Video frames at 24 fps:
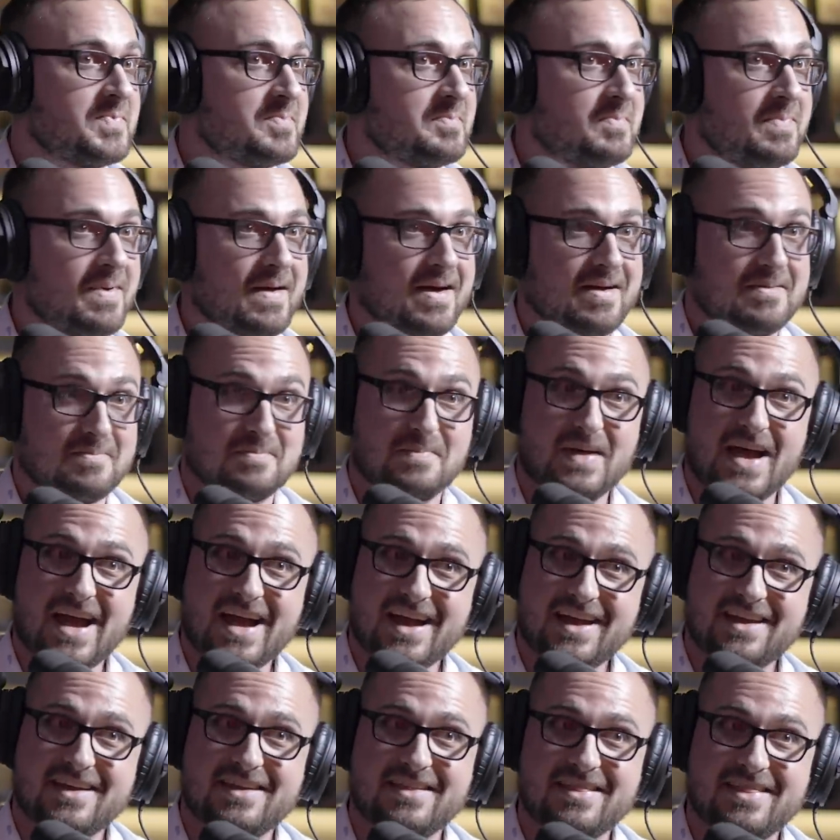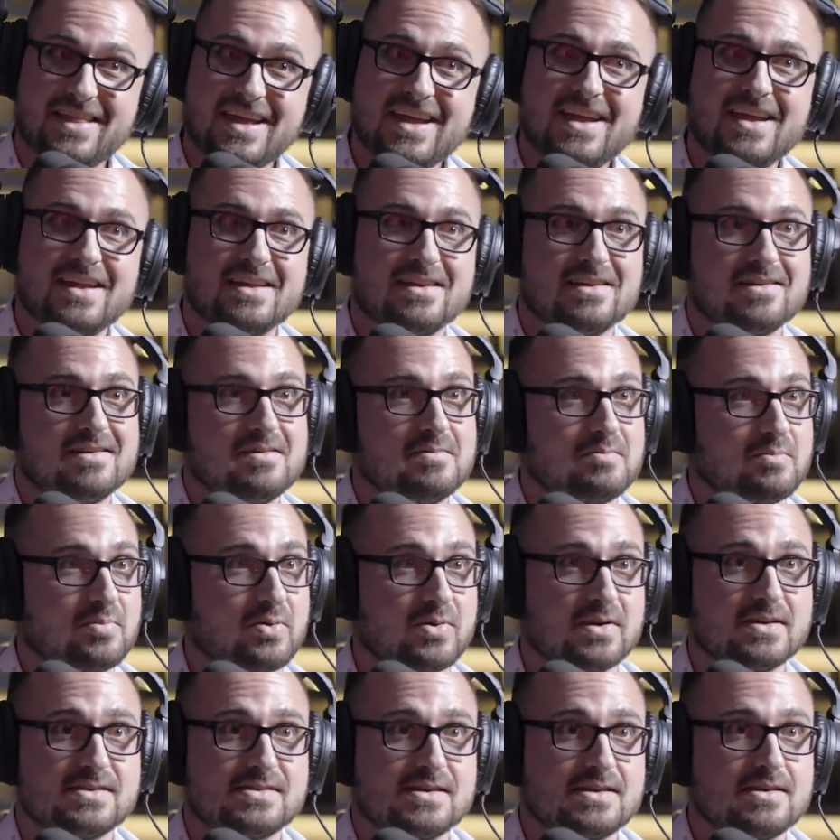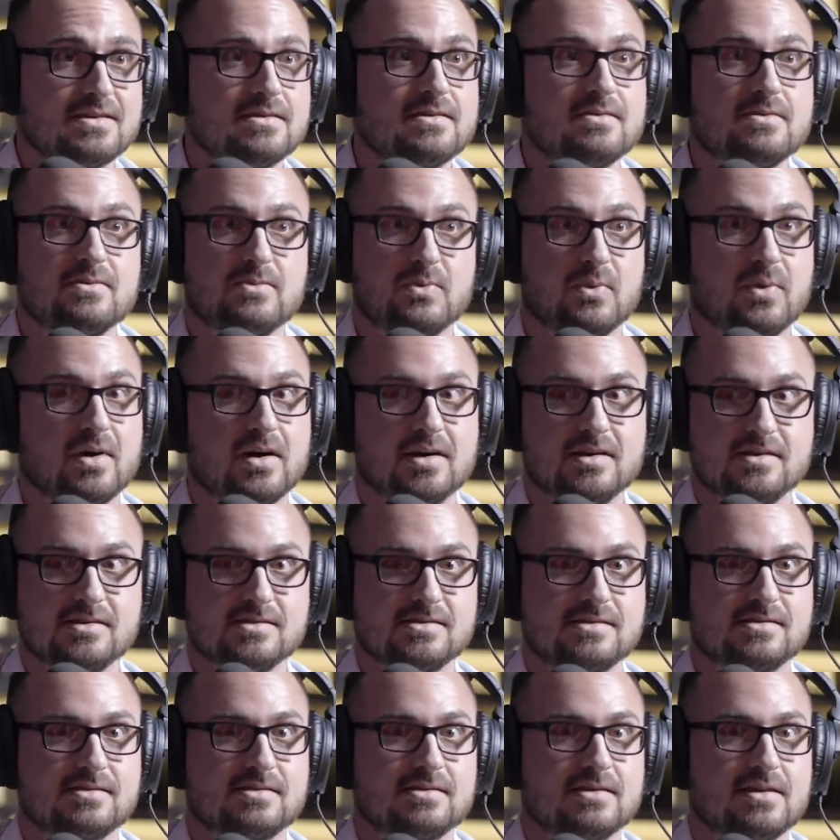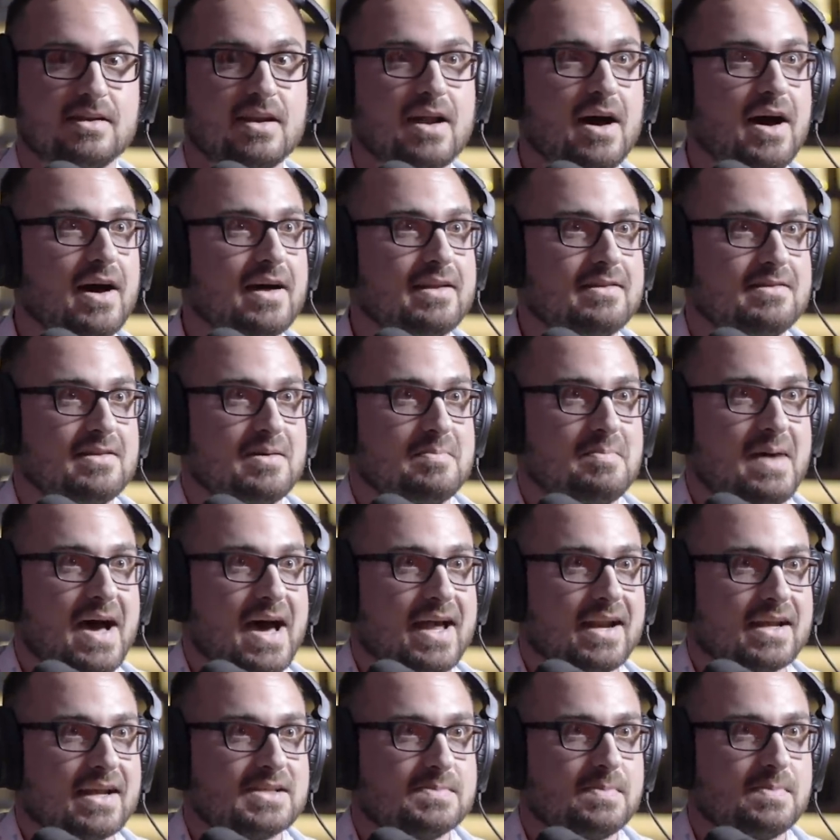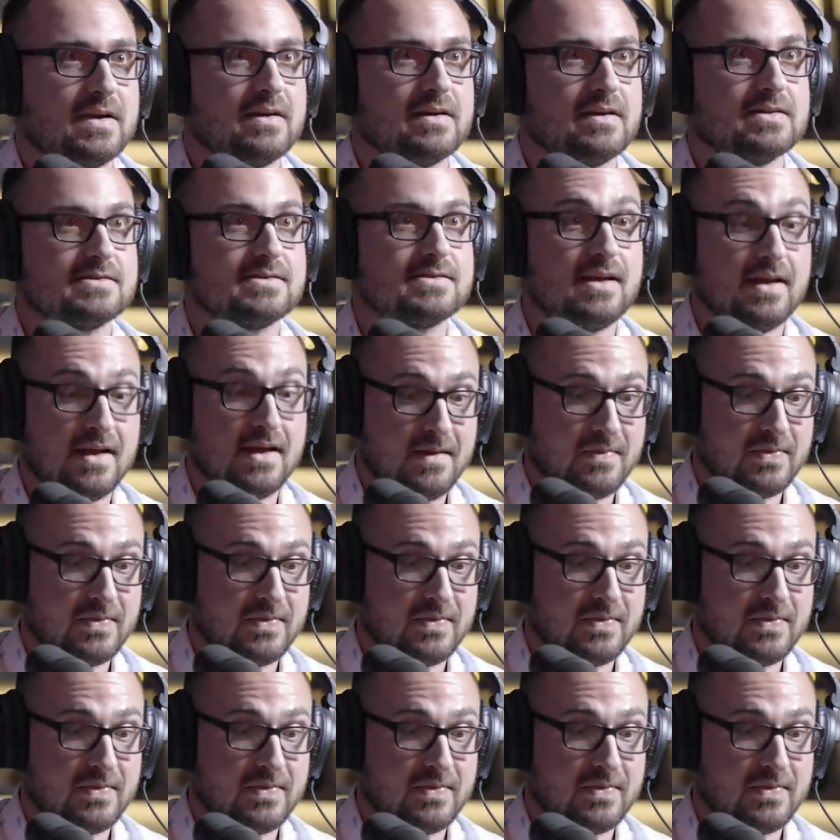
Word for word: b back then, prison was not a bad experience.